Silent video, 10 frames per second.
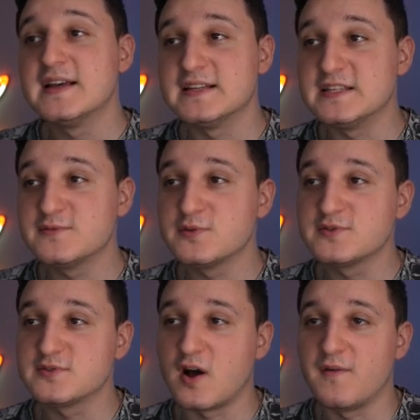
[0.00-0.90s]
That this will
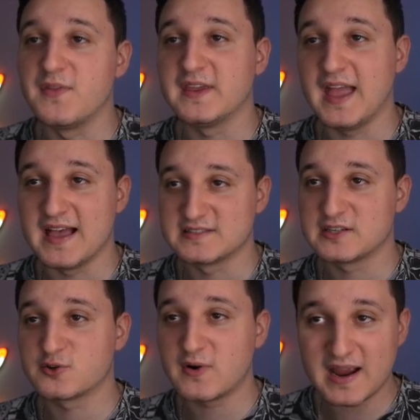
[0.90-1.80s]
solve the gas
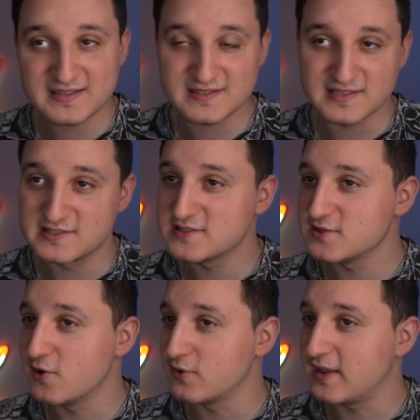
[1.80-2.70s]
crisis."
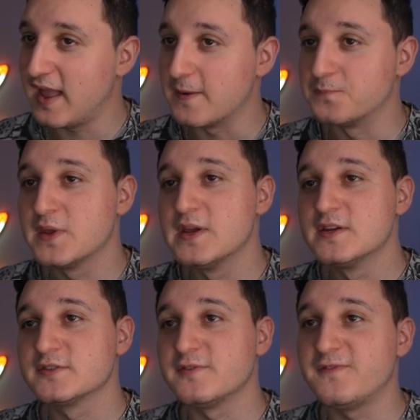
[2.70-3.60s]
Okay,
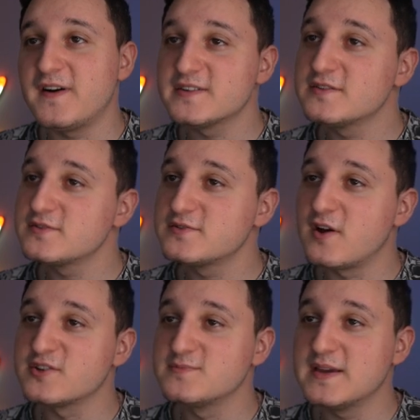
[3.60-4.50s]
so Fuzzle
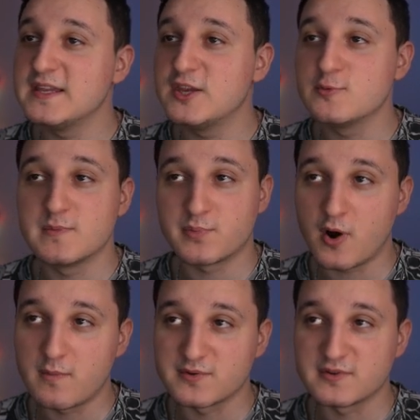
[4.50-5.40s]
solves many human
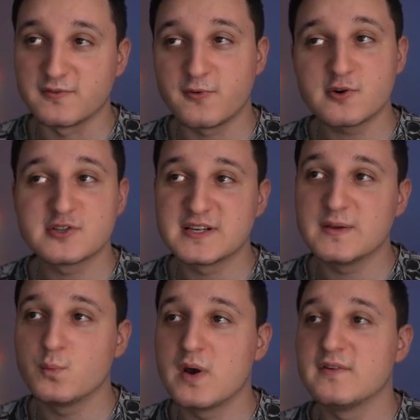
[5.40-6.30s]
problems. "Unfortunately,
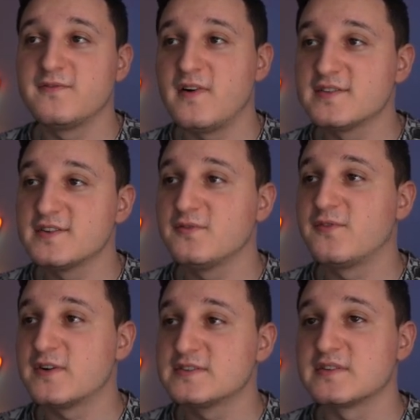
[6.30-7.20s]
when Fuzzle
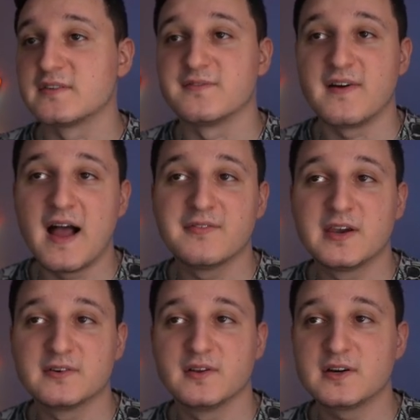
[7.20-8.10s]
first arrived
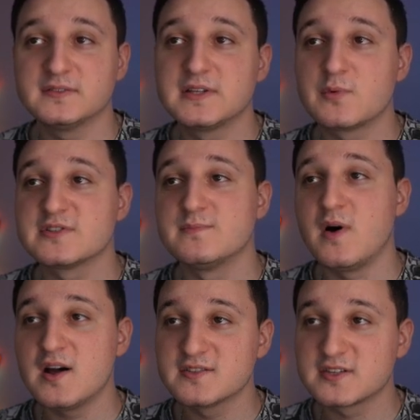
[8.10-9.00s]
here on Earth, there was a
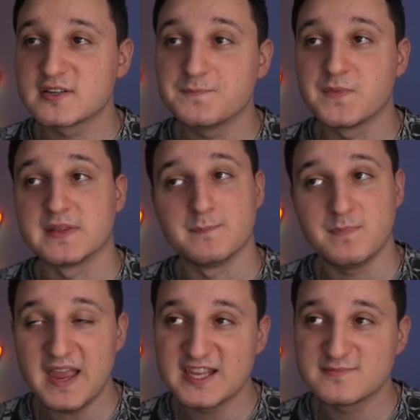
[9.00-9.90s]
monster in the
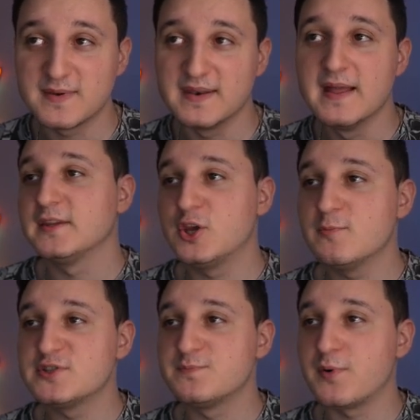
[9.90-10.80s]
basement. The
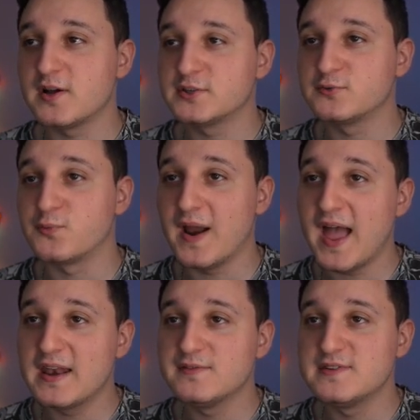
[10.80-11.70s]
humans' brother
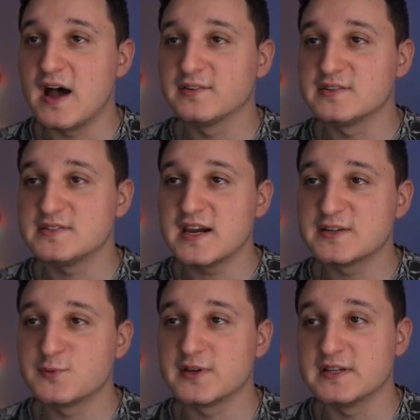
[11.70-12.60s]
ran down the
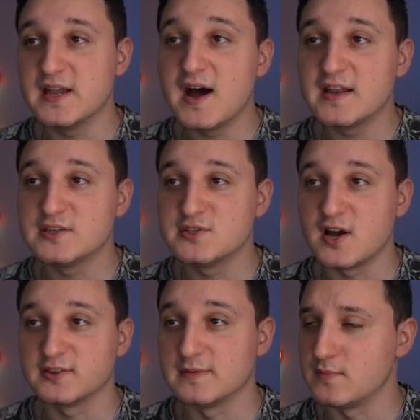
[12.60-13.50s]
stairs with a gun and
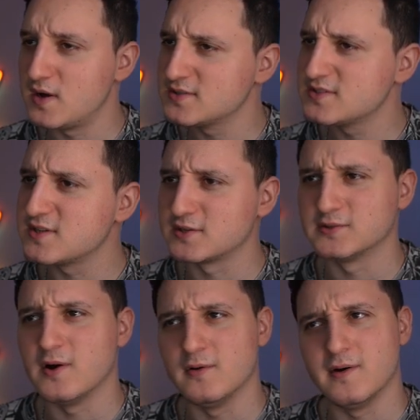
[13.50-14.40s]
shot the monster."
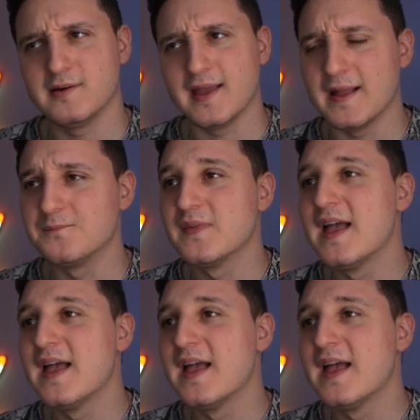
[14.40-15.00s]
Oh, okay.